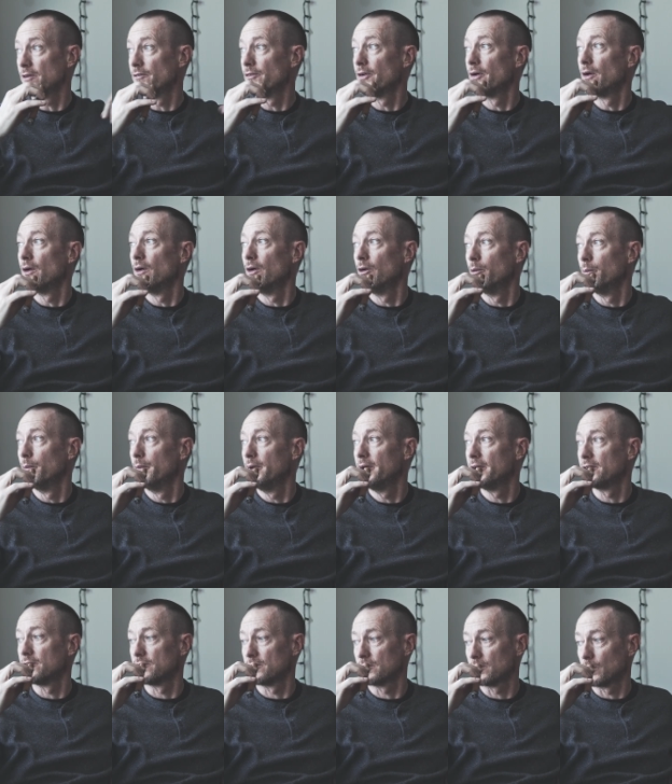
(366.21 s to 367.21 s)
of their home.
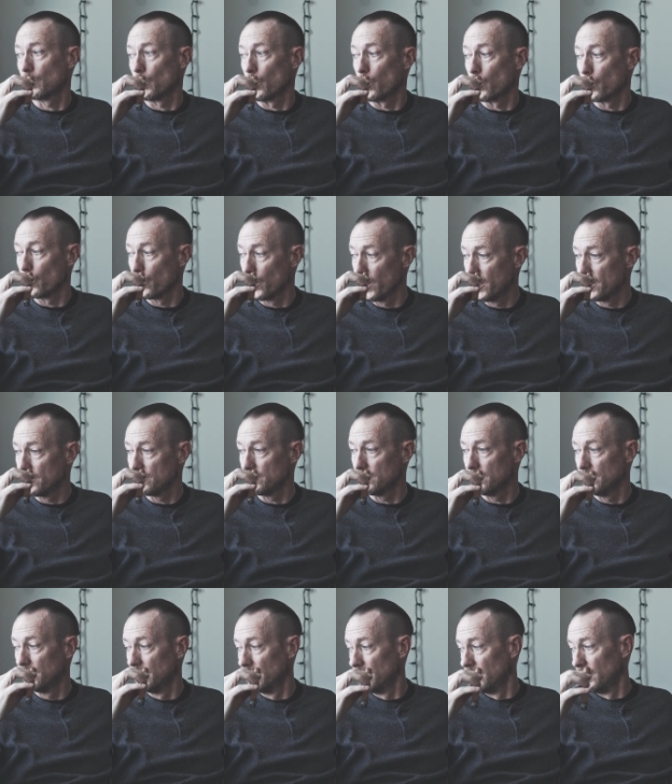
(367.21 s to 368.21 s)
It's
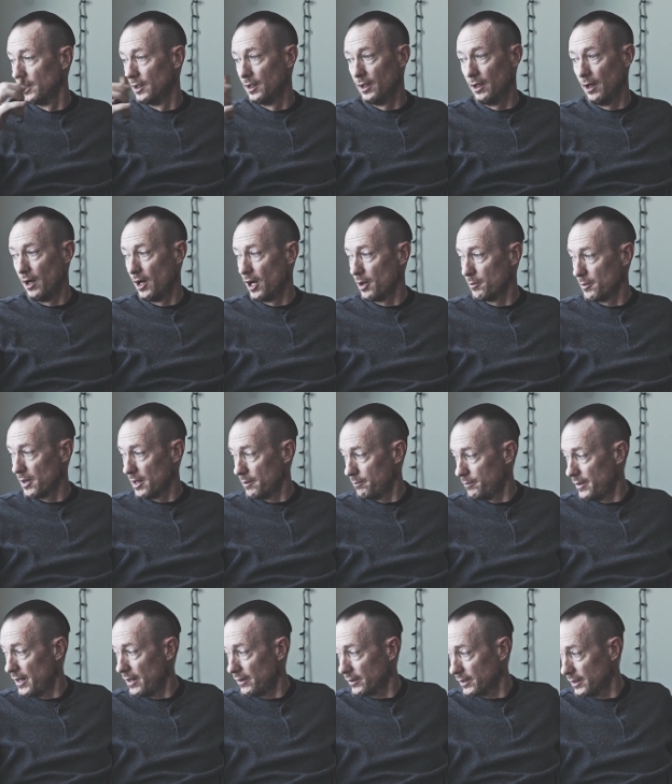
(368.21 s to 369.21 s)
crazy. On my
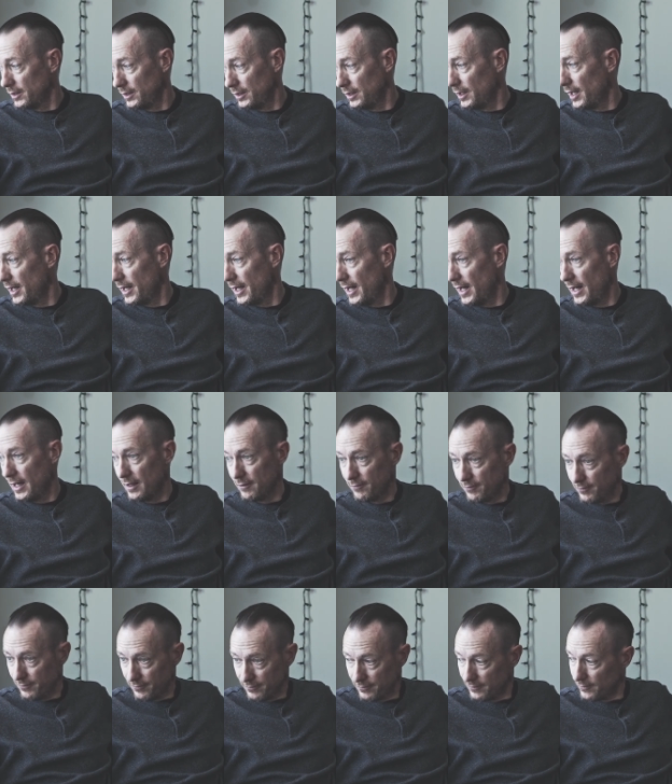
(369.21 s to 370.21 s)
balcony I
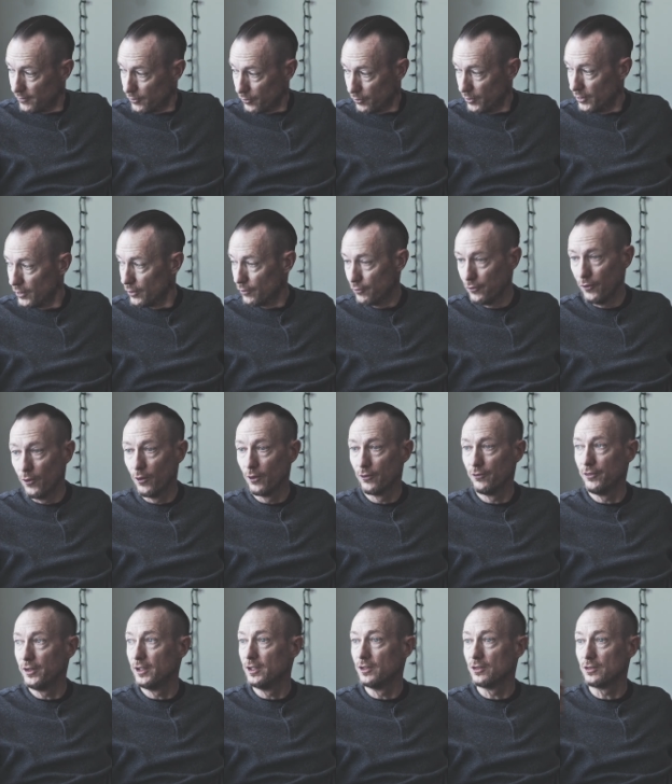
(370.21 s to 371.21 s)
have 3 or 4
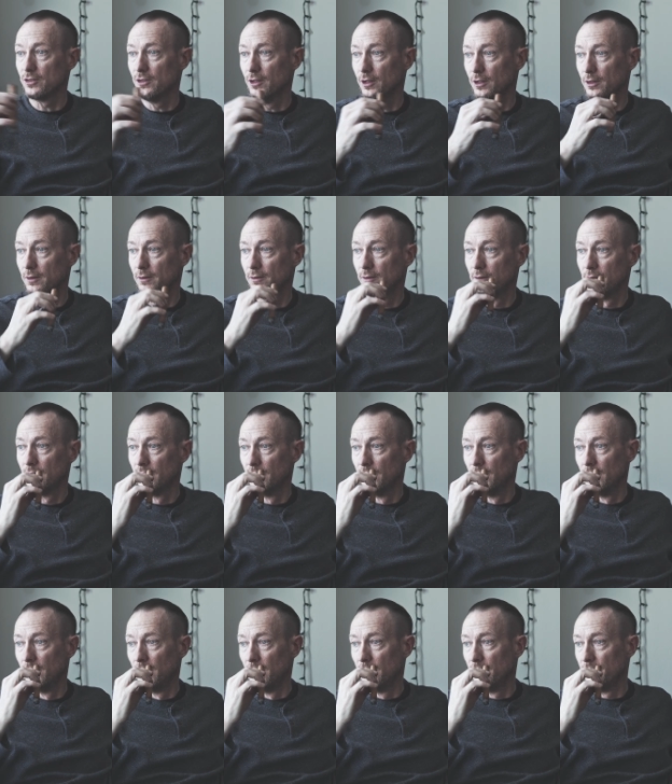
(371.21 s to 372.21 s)
feet of snow.
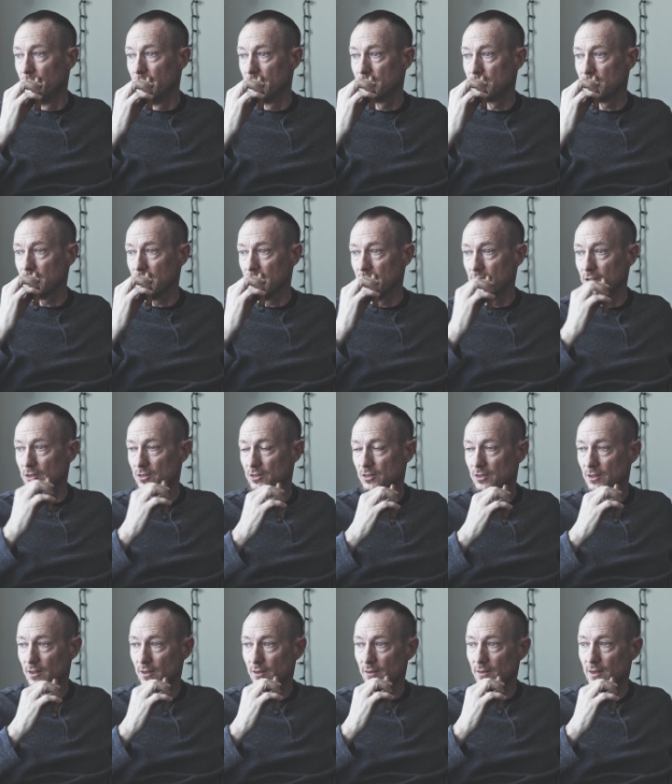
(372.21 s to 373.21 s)
This
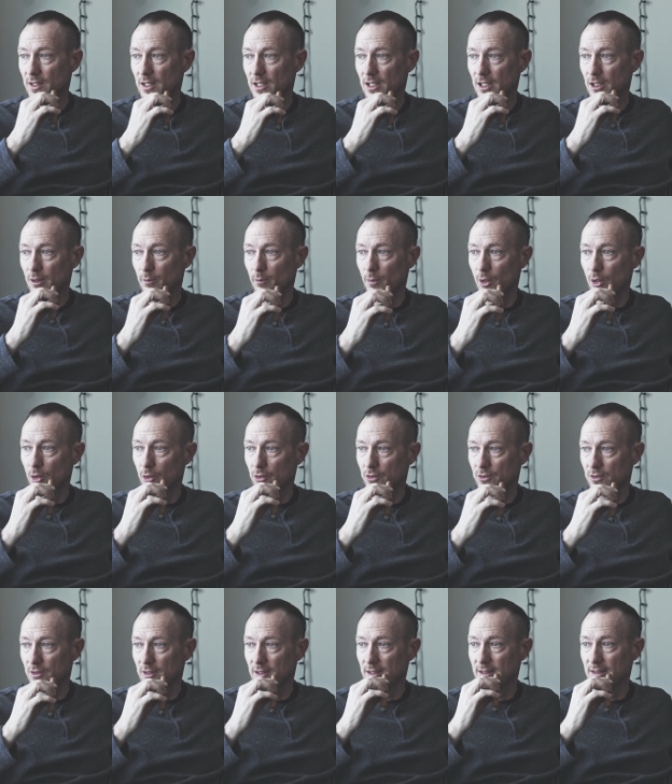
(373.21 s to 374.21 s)
is the
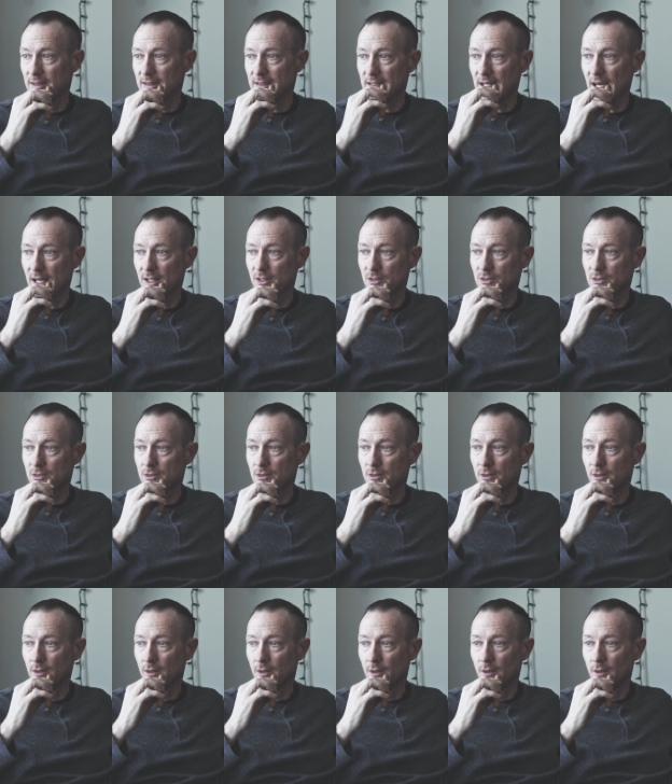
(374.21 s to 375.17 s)
most intense